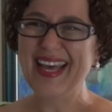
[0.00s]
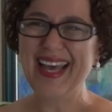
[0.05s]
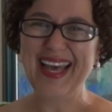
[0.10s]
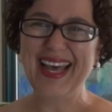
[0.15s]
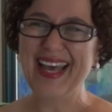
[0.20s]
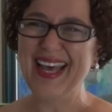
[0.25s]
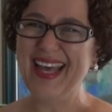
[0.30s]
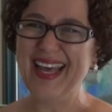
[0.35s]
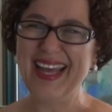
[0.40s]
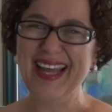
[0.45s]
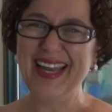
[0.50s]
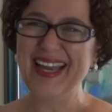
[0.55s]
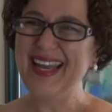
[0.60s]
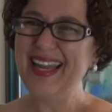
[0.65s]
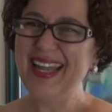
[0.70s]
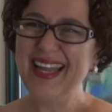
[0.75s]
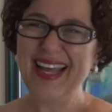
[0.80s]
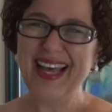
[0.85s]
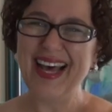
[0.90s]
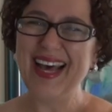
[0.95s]

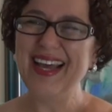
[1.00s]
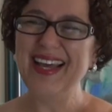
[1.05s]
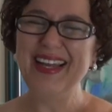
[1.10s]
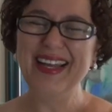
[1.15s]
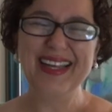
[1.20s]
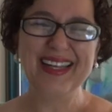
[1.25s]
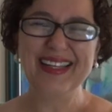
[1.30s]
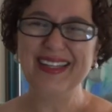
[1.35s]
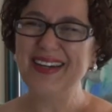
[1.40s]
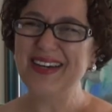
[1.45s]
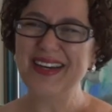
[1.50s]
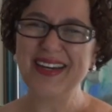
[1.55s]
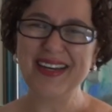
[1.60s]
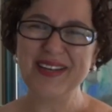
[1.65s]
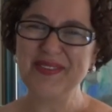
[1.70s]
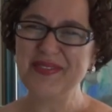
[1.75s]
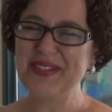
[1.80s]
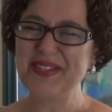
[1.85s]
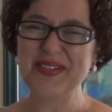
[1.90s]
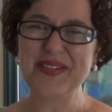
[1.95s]
And I
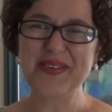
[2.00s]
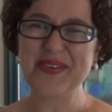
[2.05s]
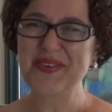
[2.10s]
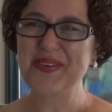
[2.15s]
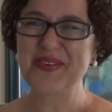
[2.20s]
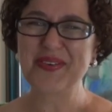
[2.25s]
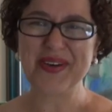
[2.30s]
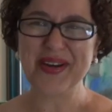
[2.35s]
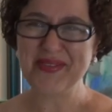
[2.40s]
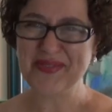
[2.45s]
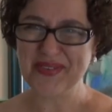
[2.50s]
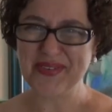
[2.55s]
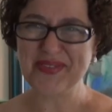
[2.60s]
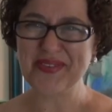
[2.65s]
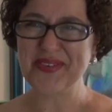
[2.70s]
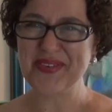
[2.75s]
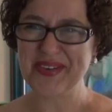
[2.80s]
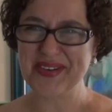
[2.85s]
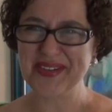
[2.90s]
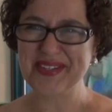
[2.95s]
I'm so grateful
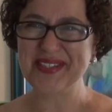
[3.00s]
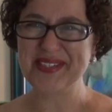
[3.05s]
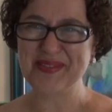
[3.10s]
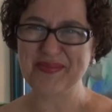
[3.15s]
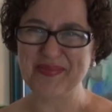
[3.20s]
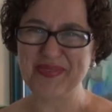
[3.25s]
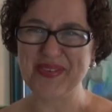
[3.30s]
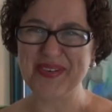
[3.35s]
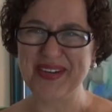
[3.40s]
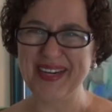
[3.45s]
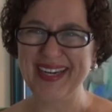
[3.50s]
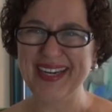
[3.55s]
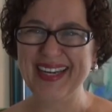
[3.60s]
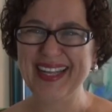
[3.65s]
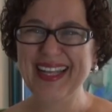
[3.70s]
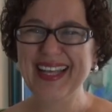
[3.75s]
for your support.